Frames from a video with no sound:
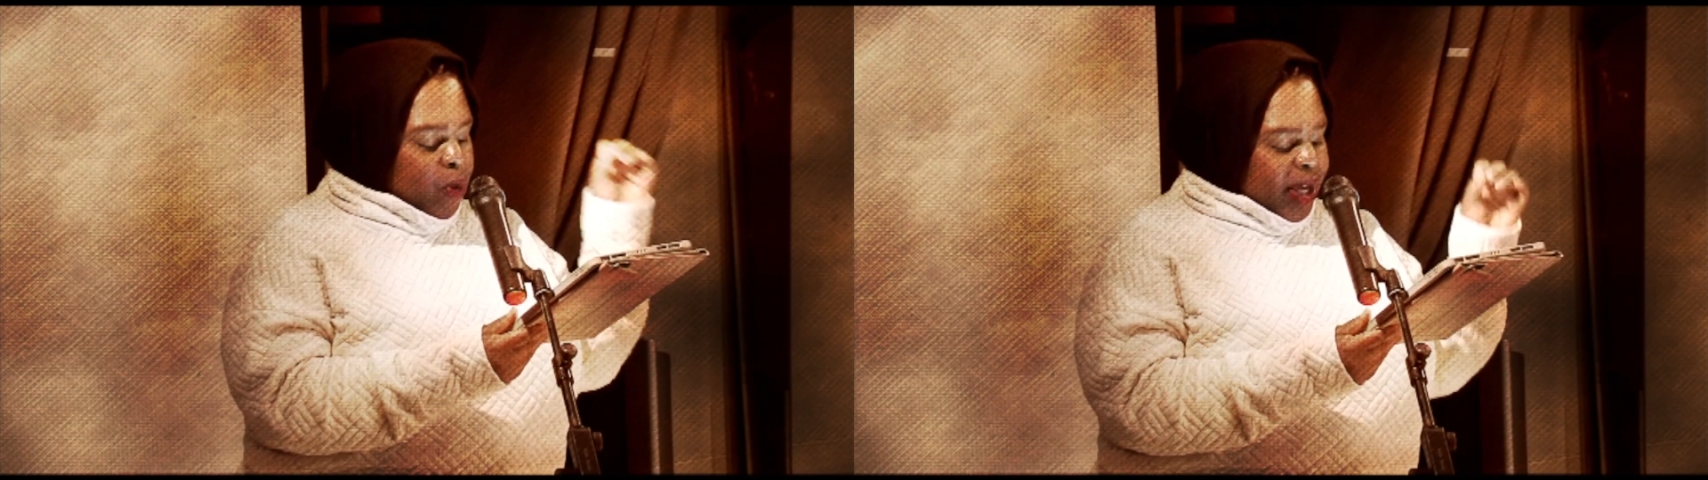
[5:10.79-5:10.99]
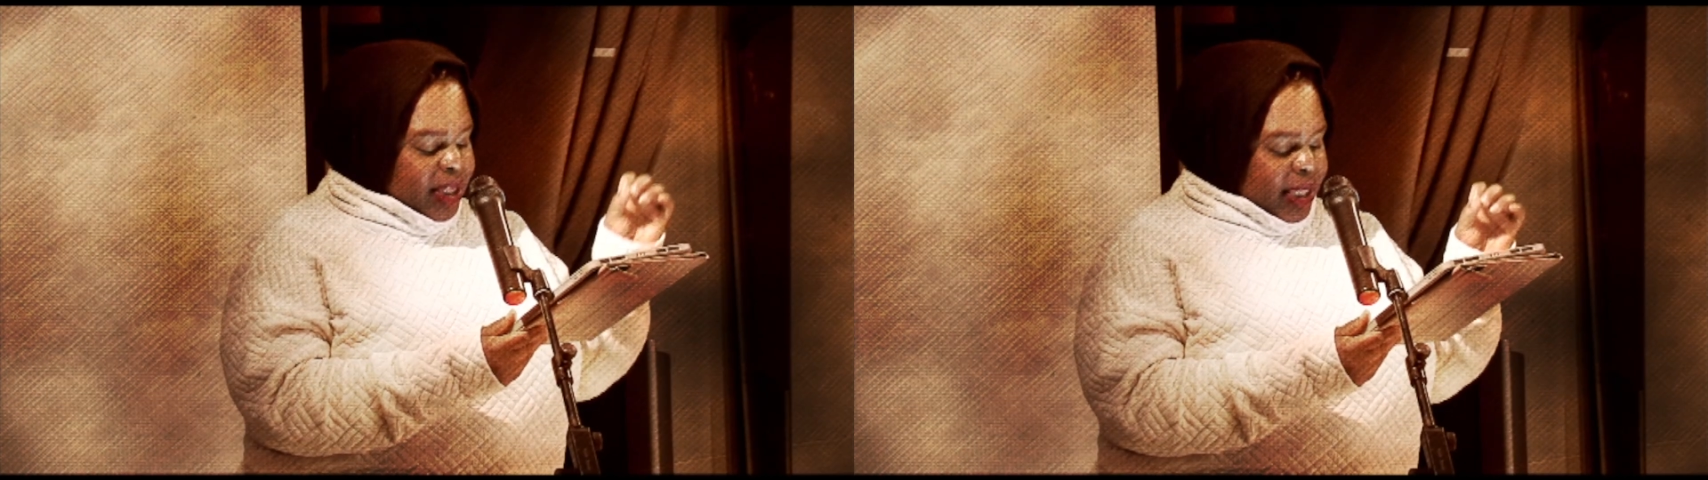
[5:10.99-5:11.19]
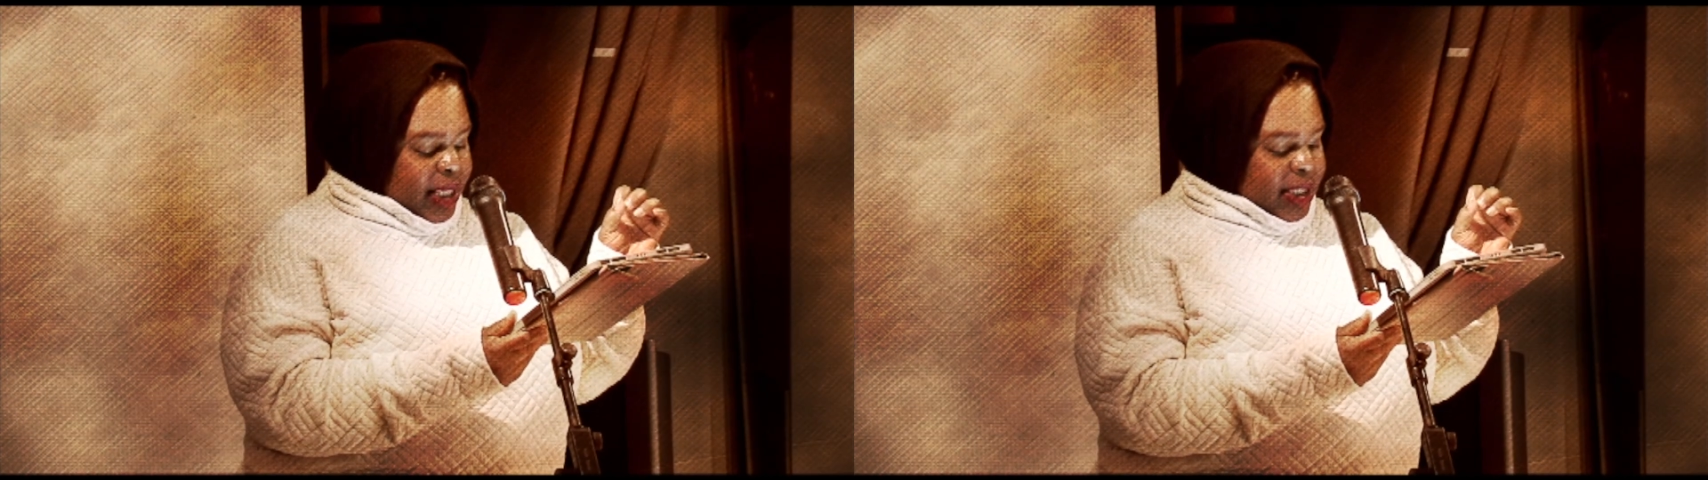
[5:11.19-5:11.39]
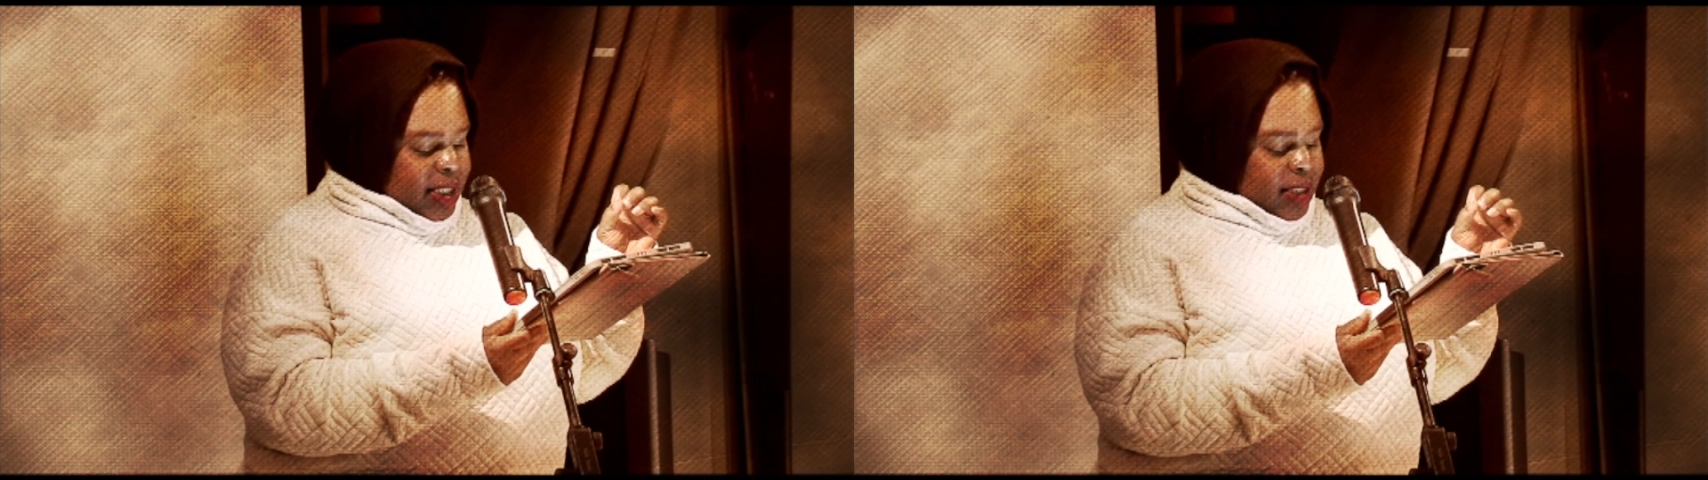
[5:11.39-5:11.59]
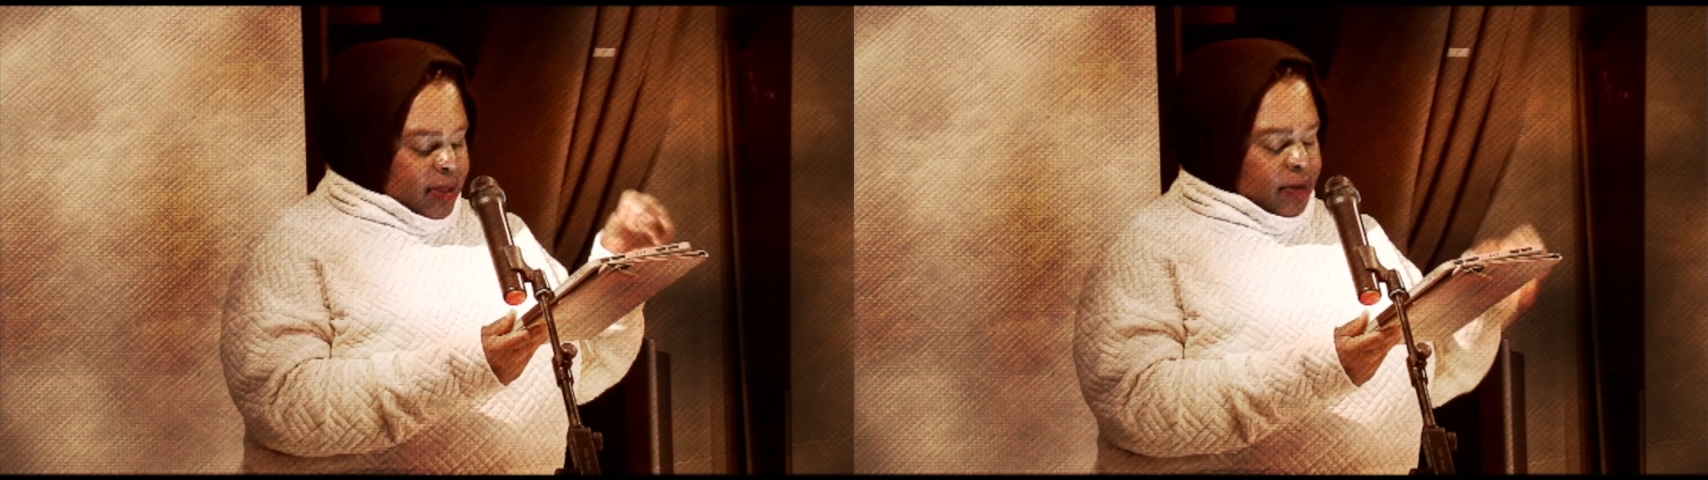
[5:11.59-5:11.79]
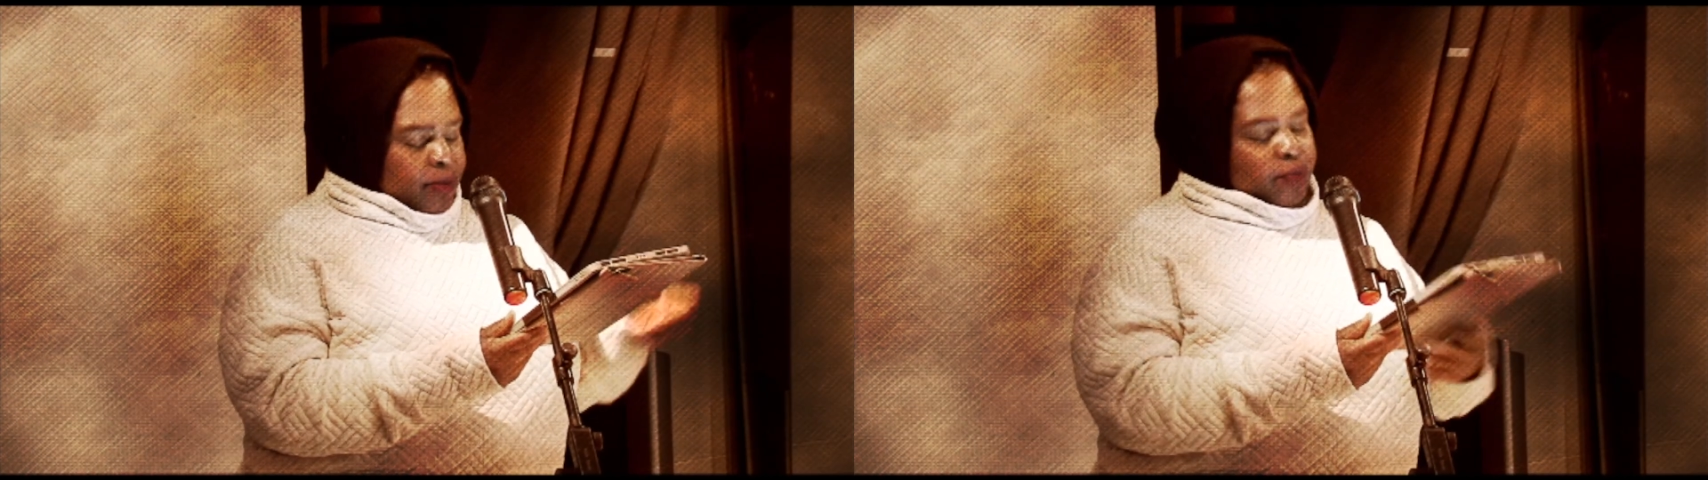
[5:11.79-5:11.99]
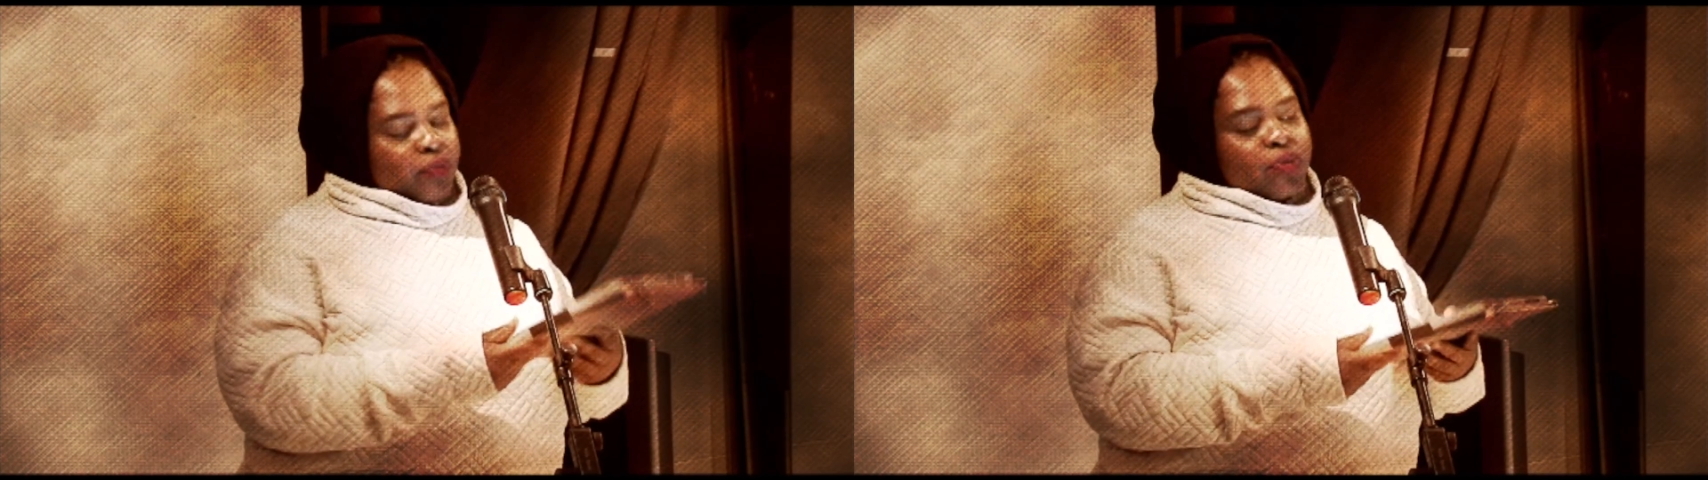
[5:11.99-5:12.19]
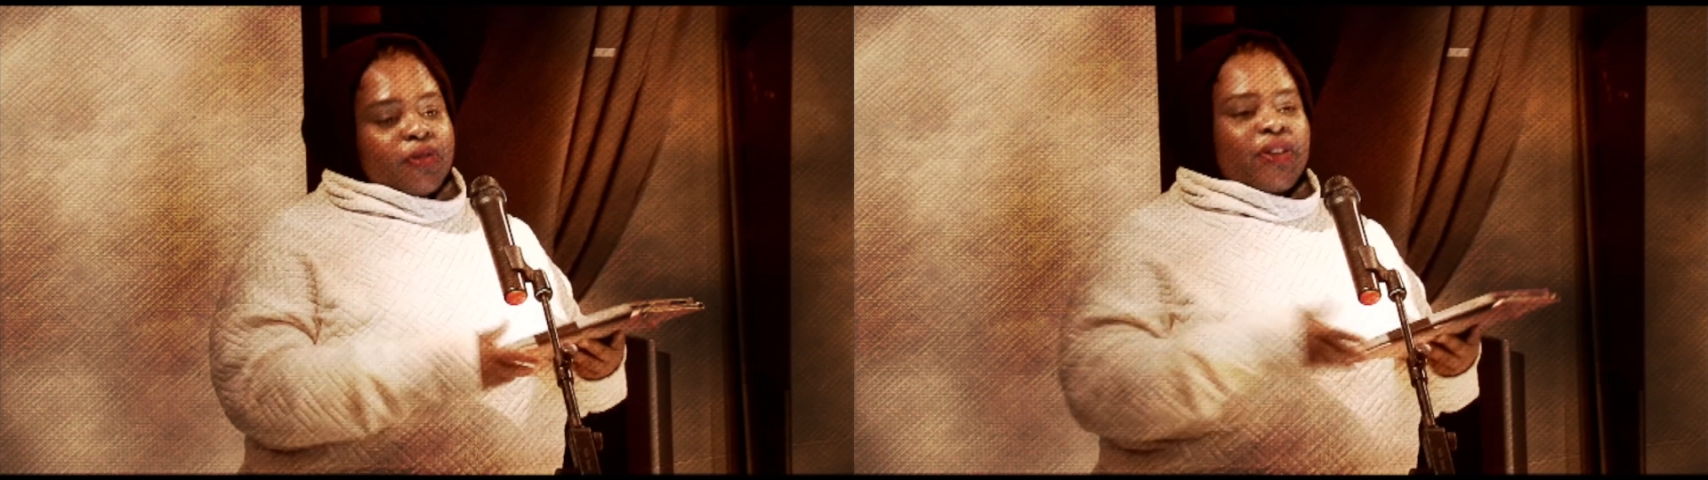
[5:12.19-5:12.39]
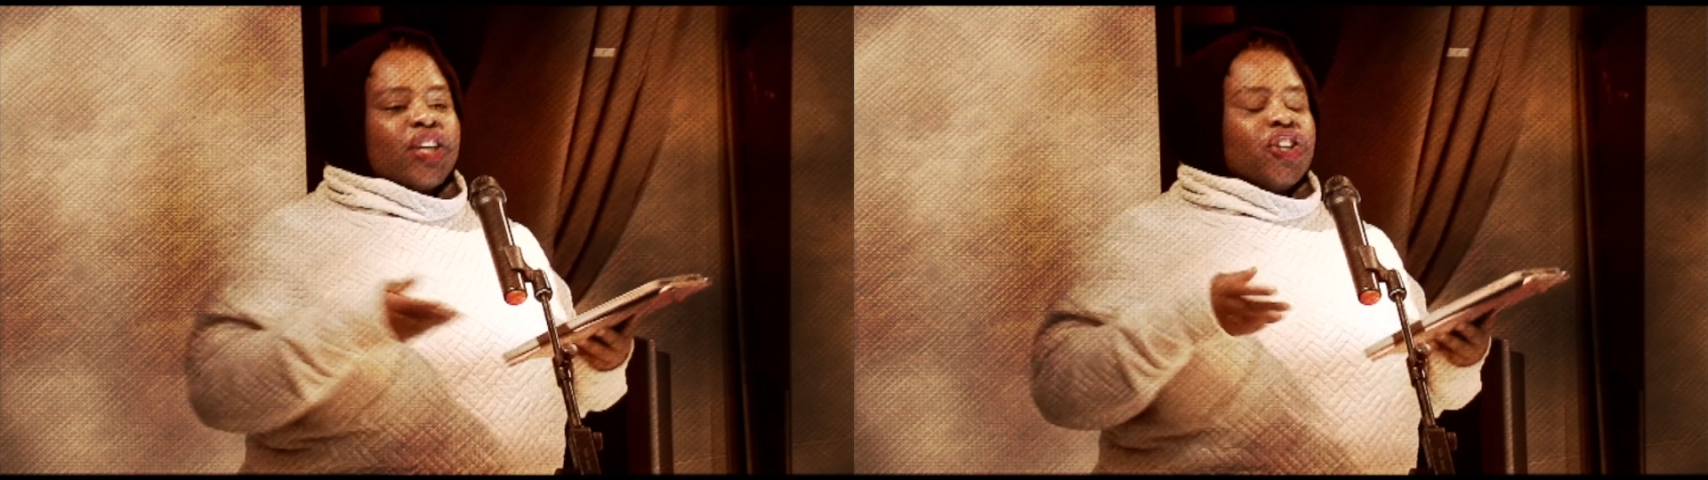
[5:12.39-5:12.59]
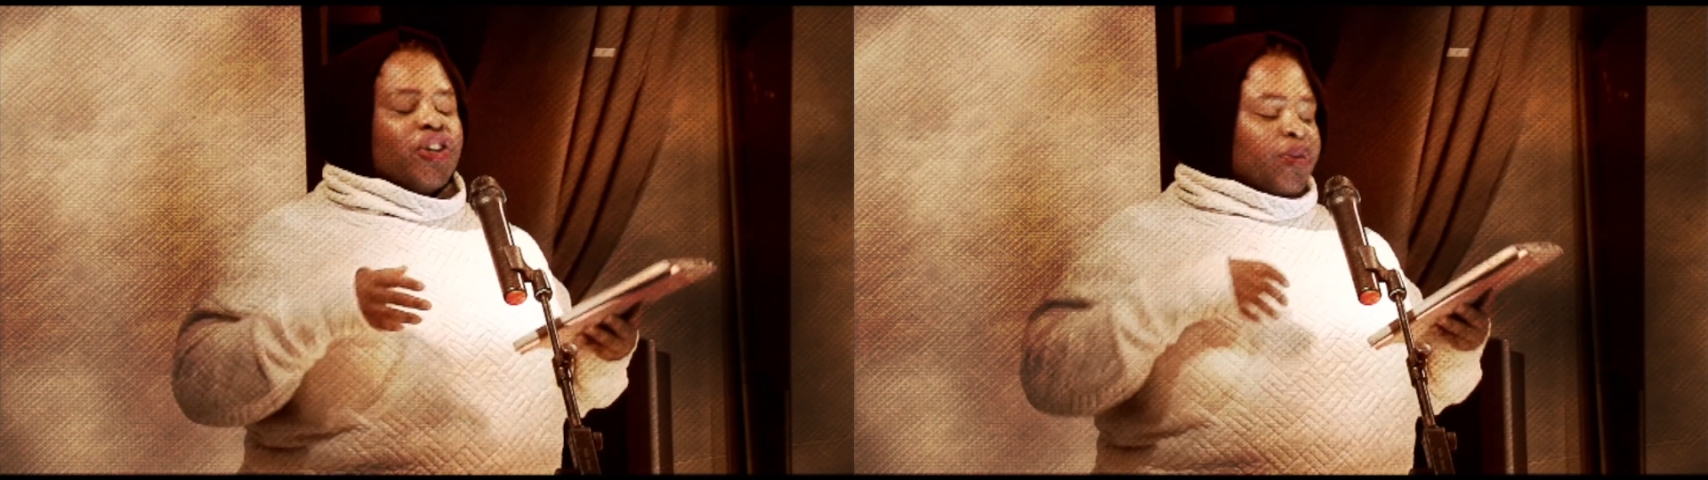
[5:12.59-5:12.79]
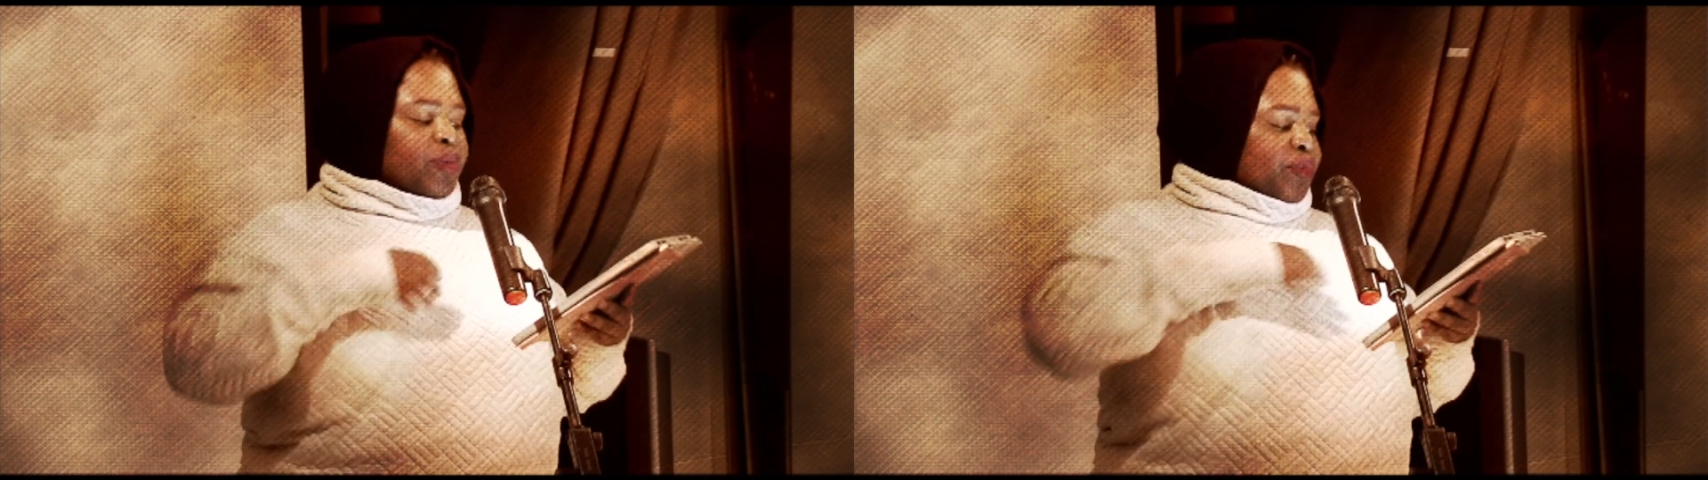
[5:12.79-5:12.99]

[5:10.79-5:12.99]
witness. Thank you.